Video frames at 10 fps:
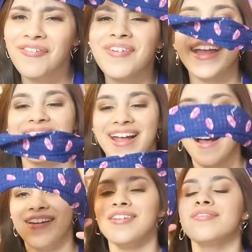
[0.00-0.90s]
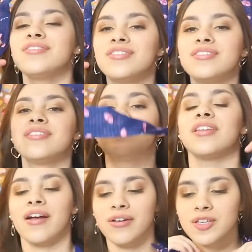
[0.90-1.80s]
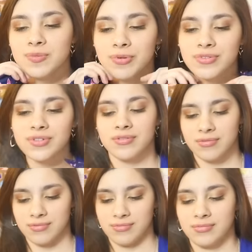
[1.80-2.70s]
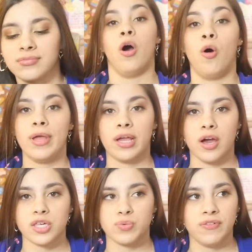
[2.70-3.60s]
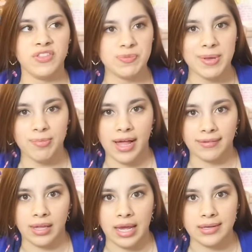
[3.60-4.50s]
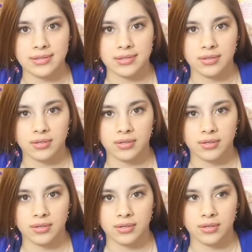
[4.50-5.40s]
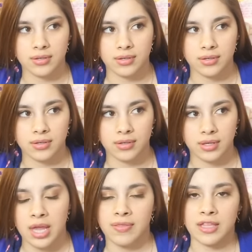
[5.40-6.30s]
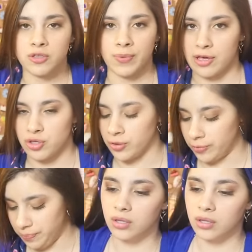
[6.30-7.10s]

Wait, how are you supposed to? Oh my gosh, what if these people had lice? That's irrational.